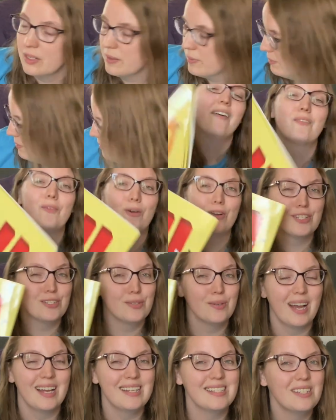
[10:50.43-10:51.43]
Of course,
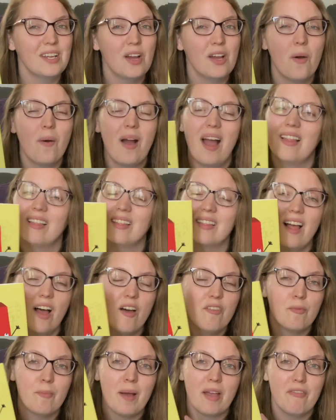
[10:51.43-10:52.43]
you guys know I
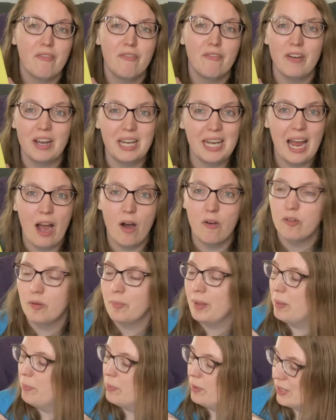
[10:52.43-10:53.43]
love my funny
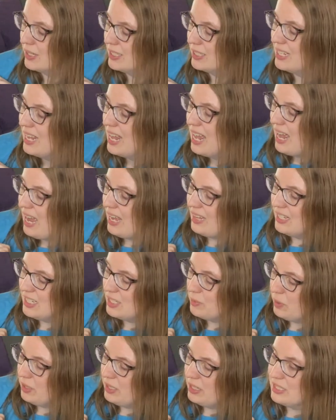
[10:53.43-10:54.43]
alphabet books, and
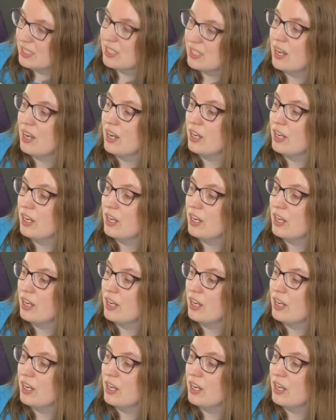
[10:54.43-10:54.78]
this one is